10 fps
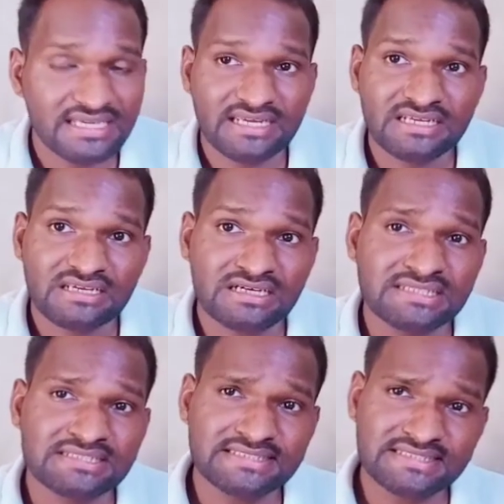it
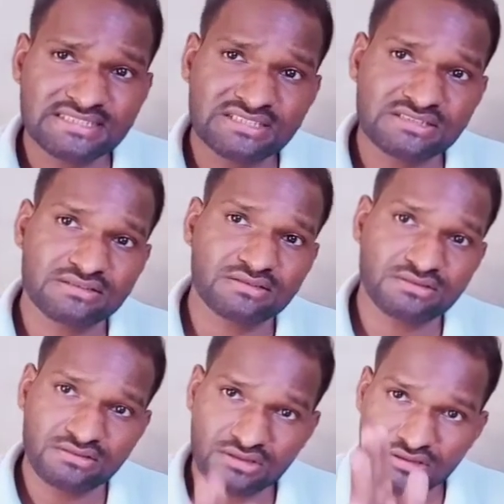consists
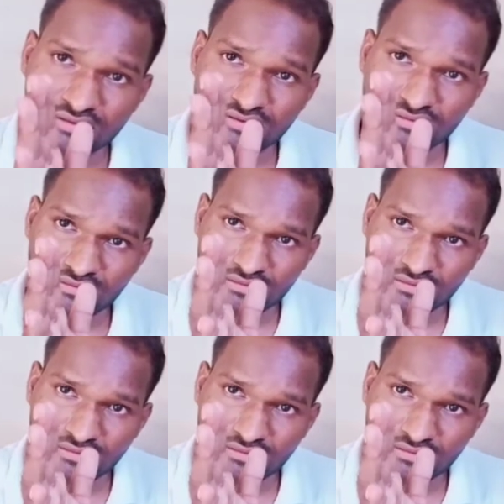the